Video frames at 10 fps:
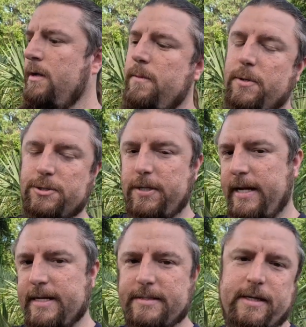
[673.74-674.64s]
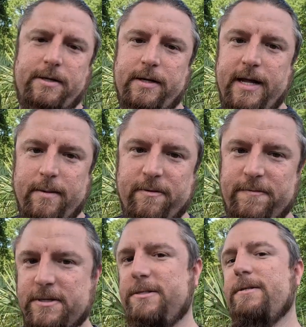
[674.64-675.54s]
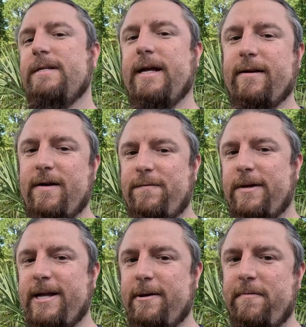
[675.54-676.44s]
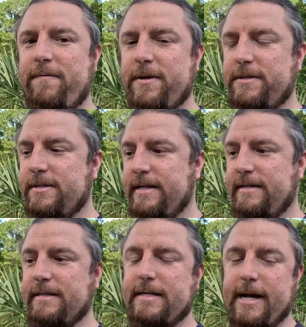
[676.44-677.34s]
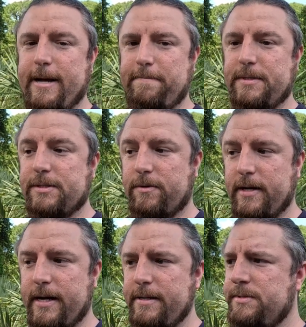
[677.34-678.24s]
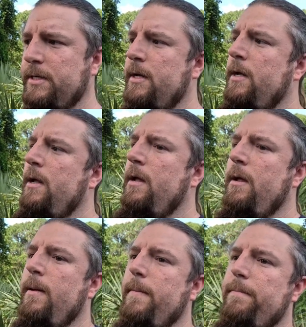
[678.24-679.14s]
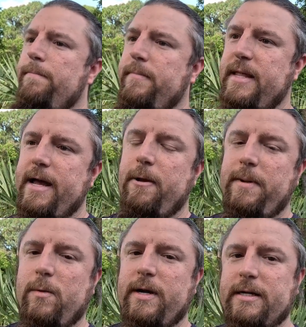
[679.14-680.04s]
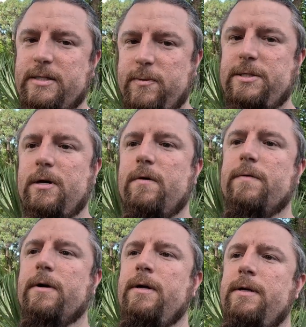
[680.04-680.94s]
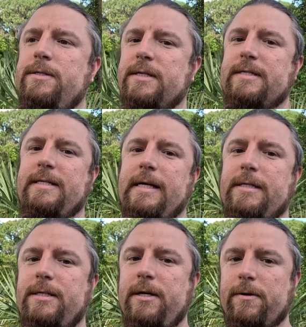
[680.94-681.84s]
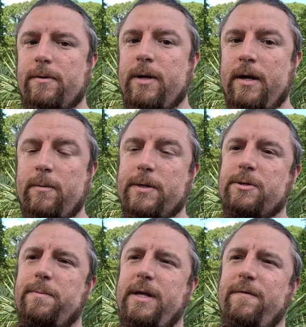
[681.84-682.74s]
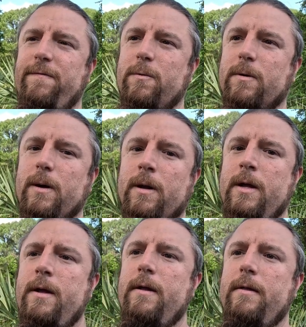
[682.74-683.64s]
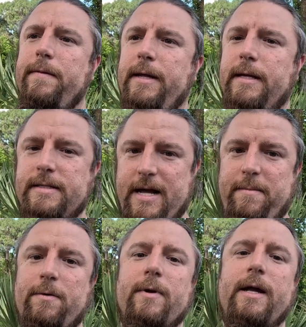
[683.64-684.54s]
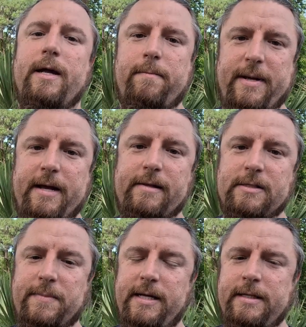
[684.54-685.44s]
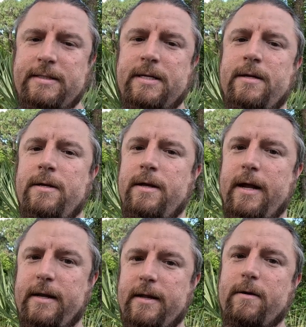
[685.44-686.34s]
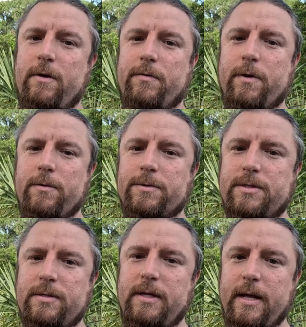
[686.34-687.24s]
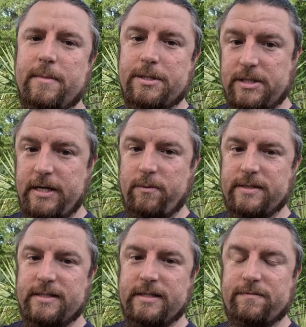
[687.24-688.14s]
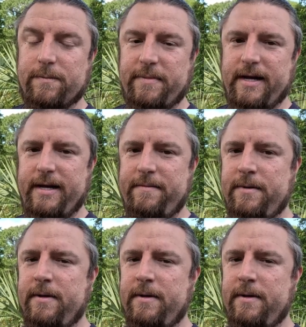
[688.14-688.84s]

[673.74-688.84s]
put your hands on your camera filter, take off your camera filter that this app describes. That'll be when I switch over to C2, which will be for the diamond ring and Bailey's beads, and get all those image sequences from that.